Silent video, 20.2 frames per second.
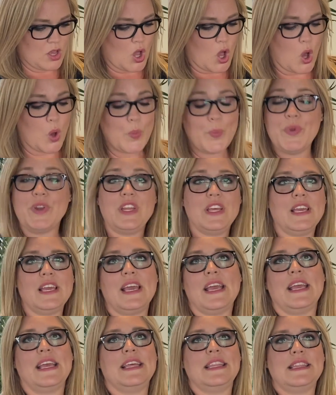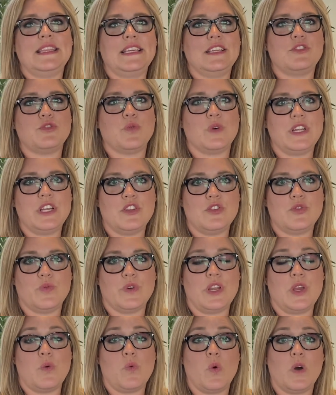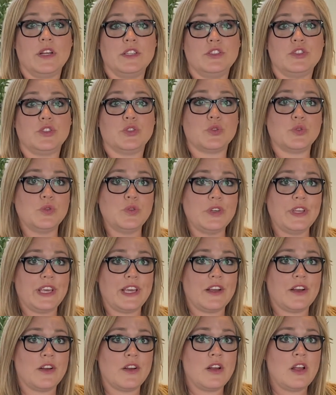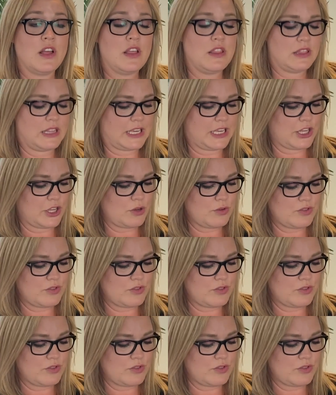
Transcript: Opening in the 2021 school year, the